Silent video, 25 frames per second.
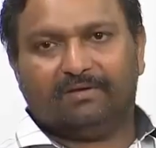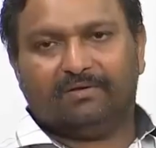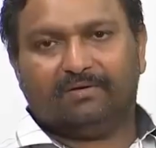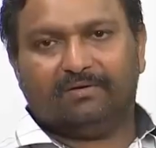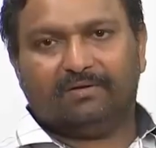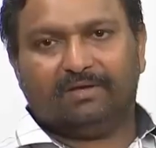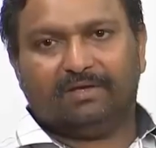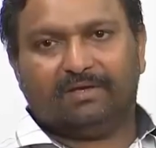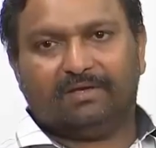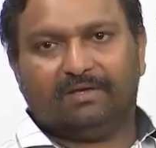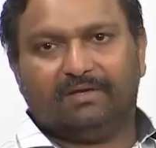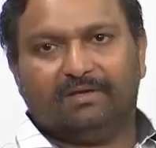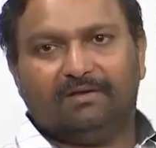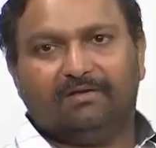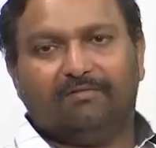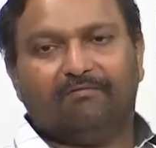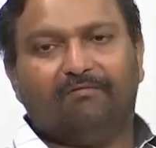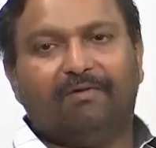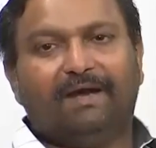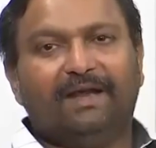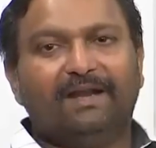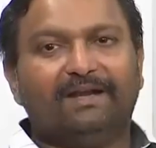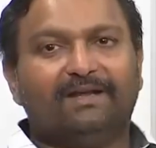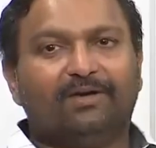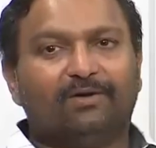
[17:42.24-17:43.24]
okay.
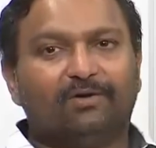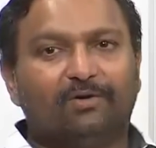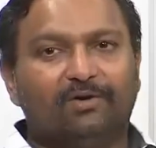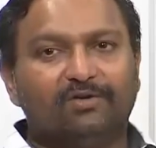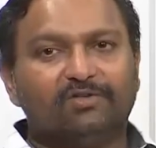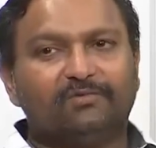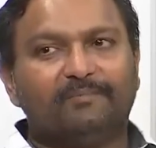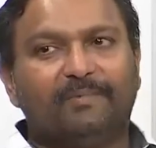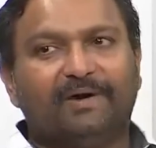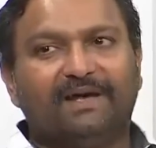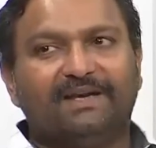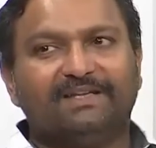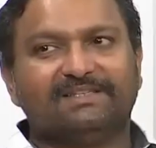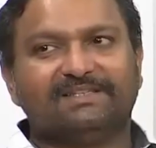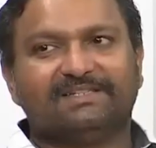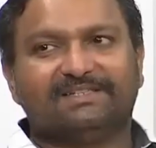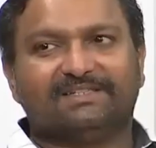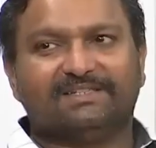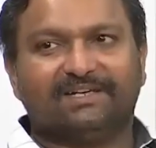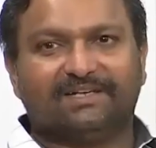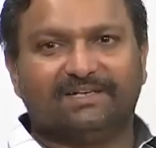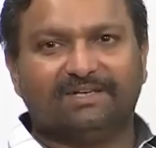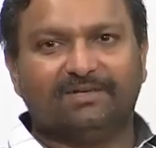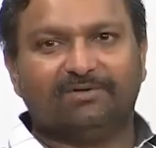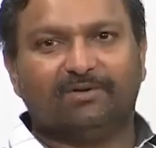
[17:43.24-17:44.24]
While crossbar is a
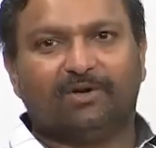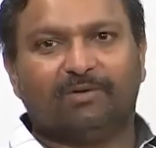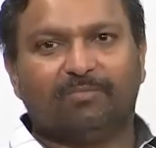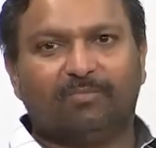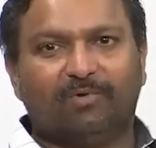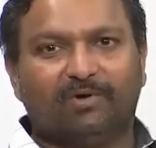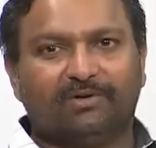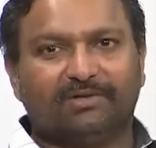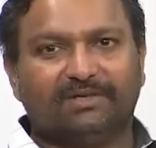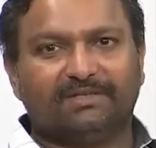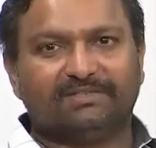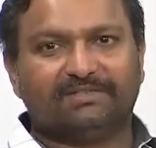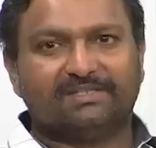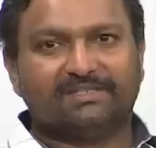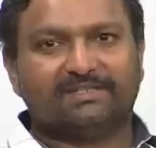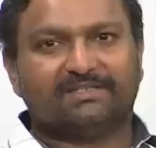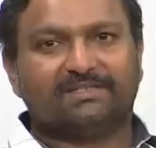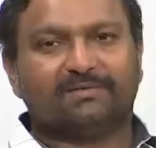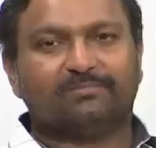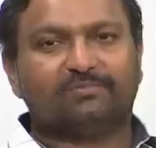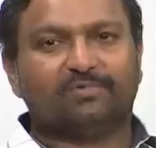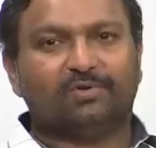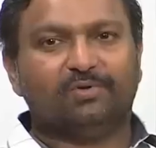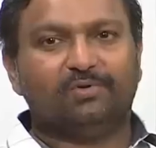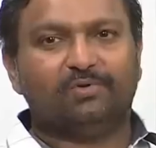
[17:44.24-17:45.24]
strictly non-blocking
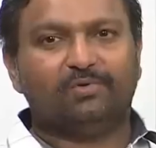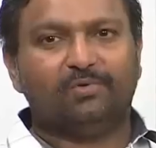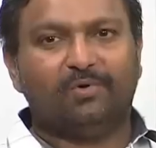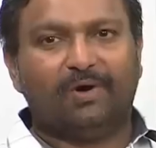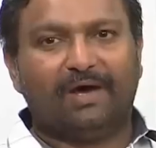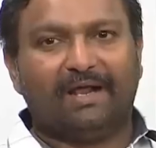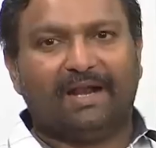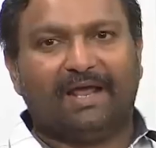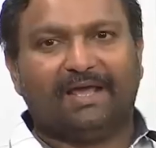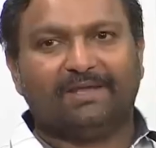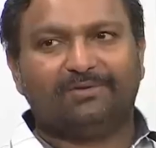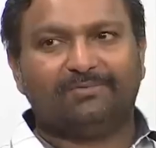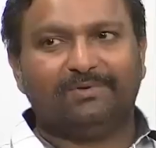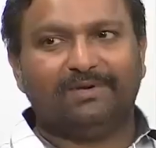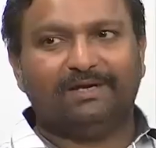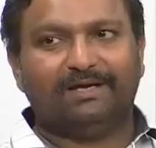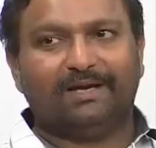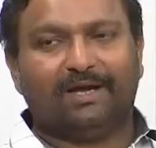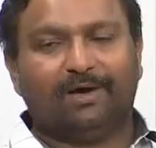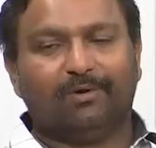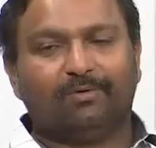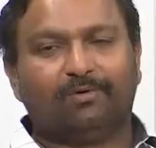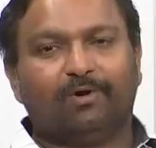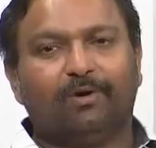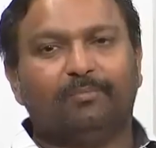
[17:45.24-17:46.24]
system, so you are actually
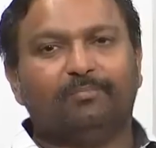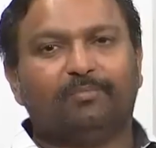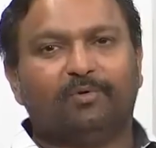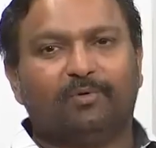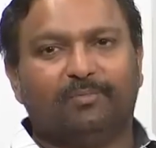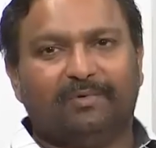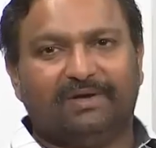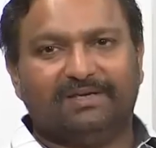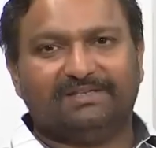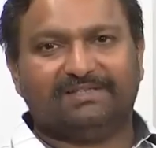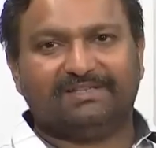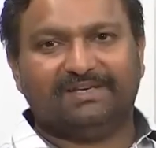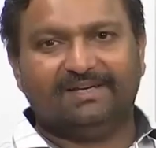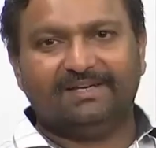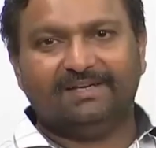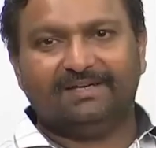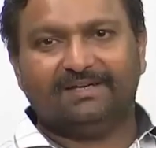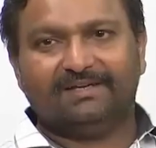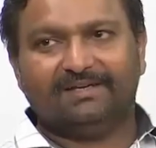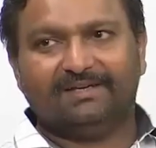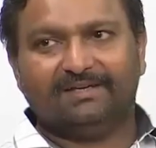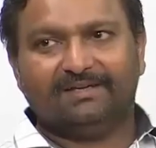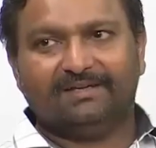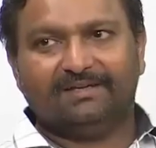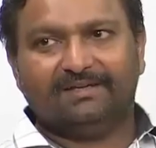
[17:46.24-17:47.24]
now compromising,
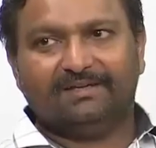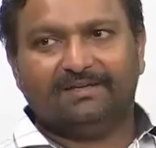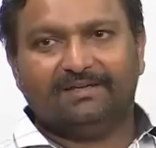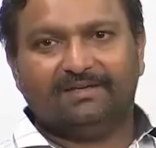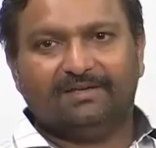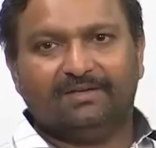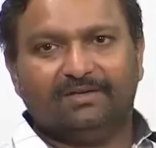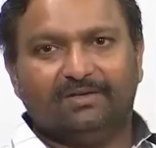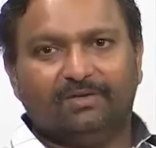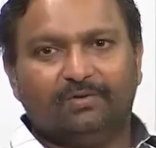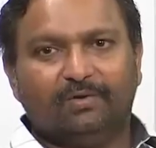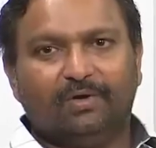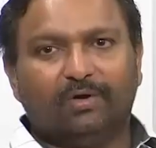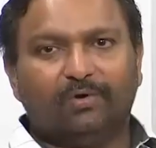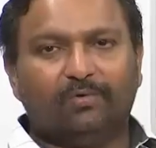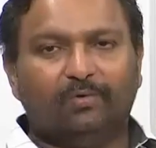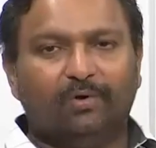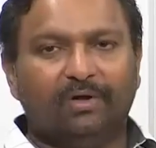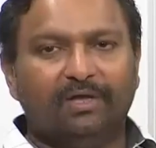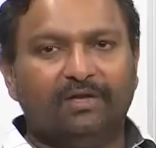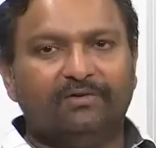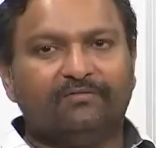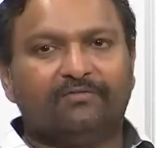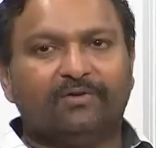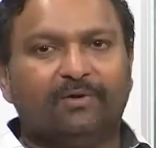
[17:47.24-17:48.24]
you are
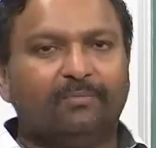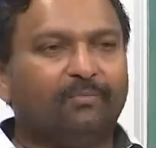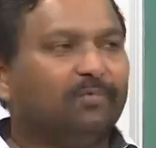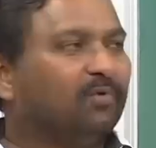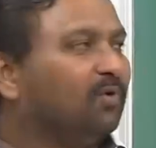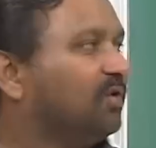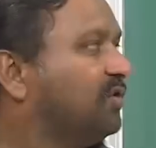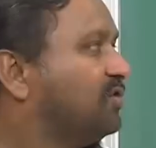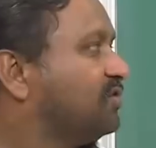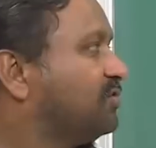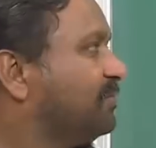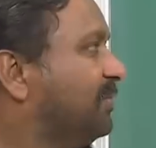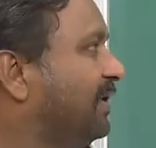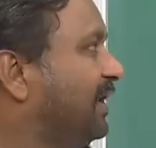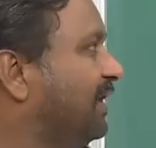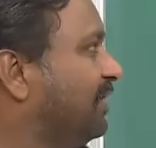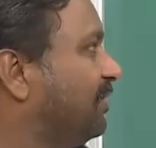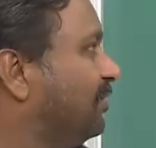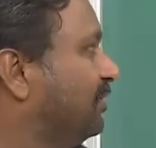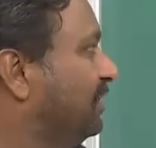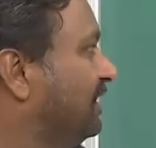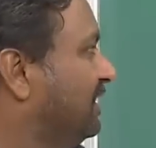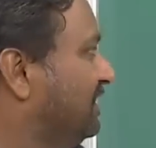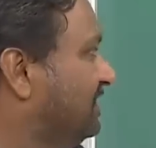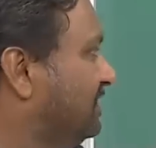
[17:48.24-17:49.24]
going from crossbar
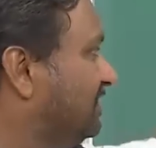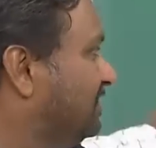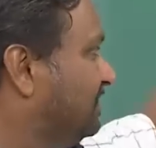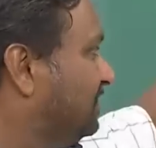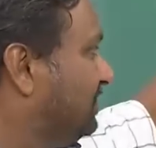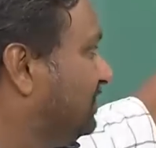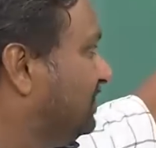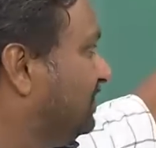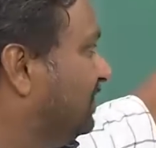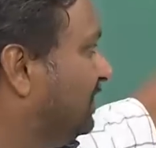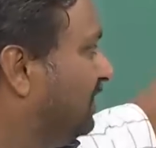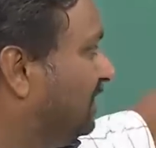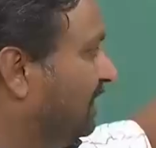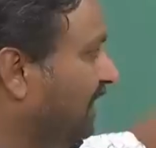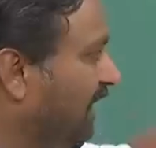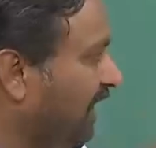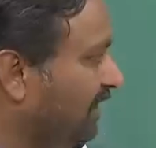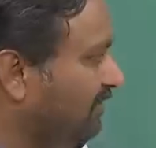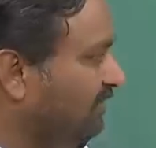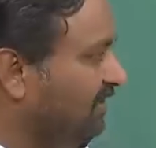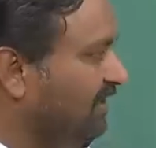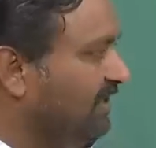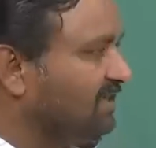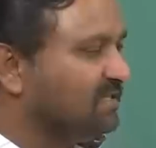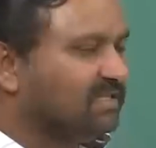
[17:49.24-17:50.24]
to this,
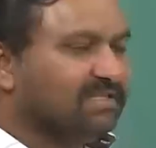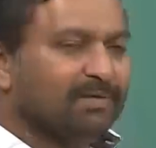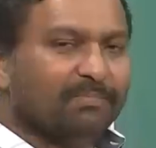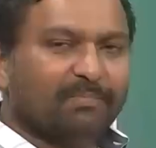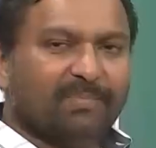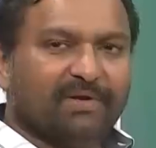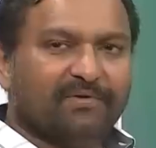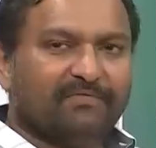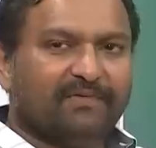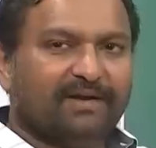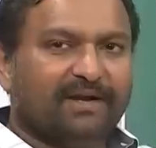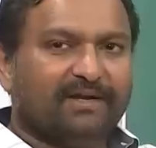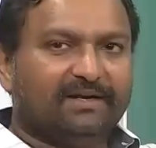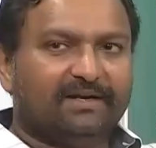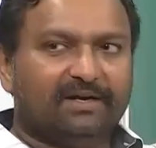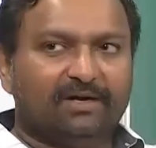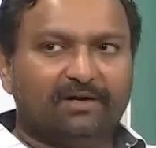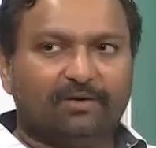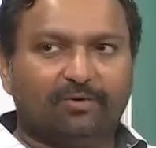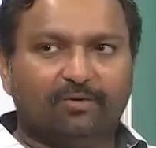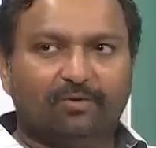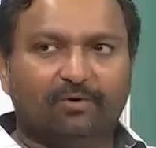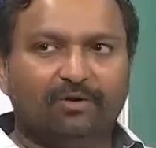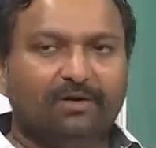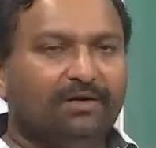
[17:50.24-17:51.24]
having a simplified
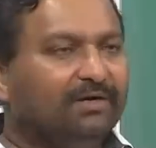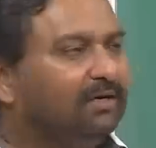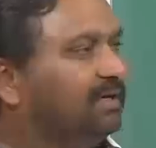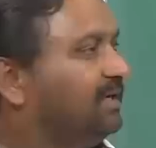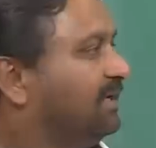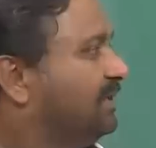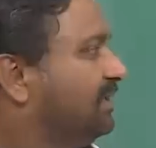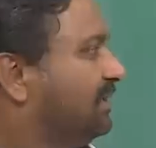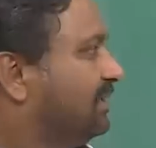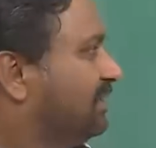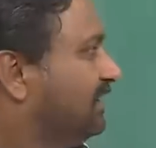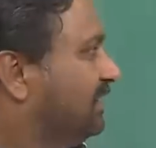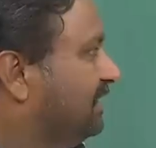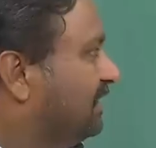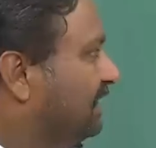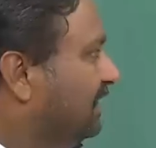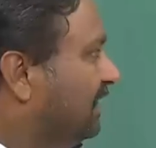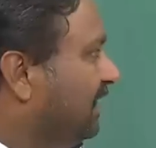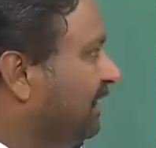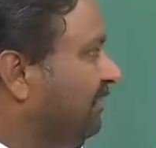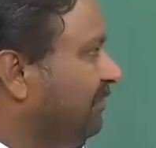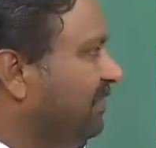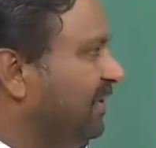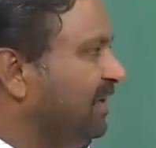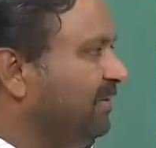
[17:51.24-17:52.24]
control,
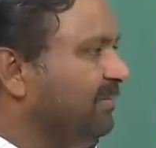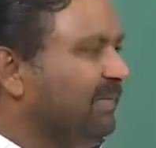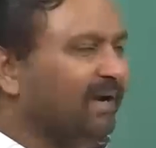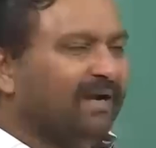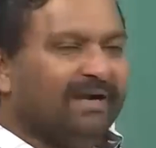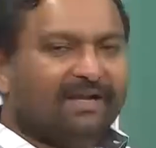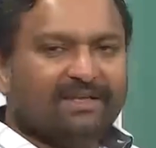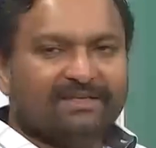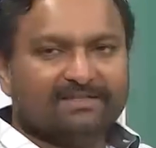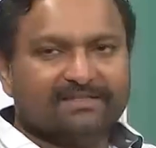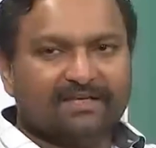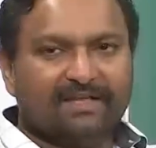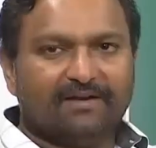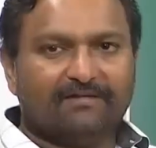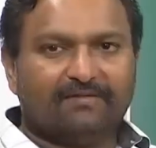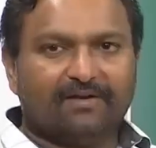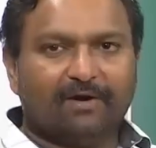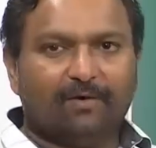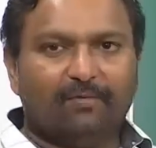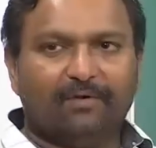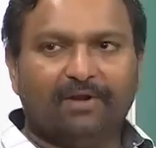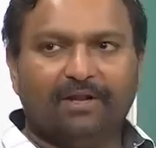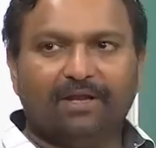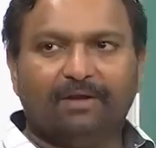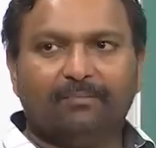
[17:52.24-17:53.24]
implementing self
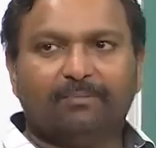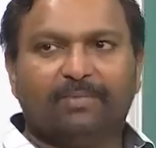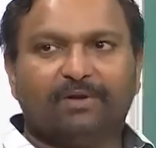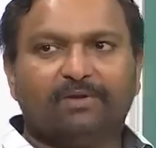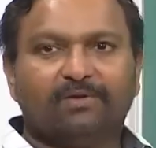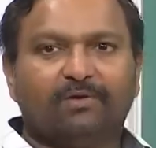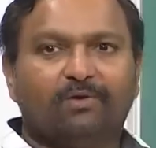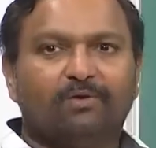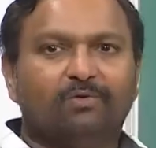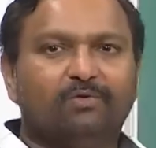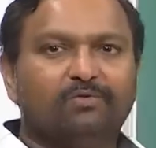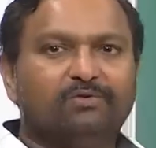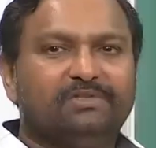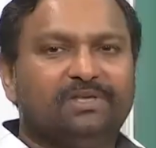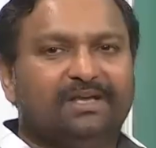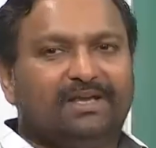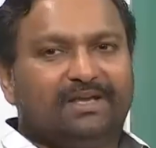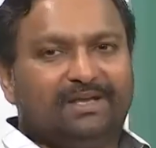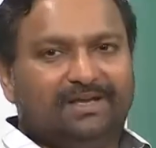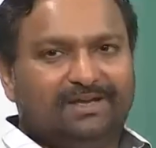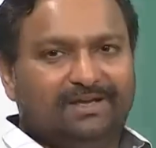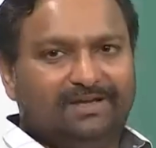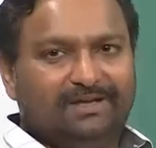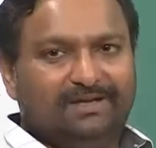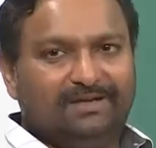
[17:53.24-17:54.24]
routing, but you are
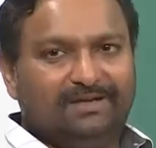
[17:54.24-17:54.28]
losing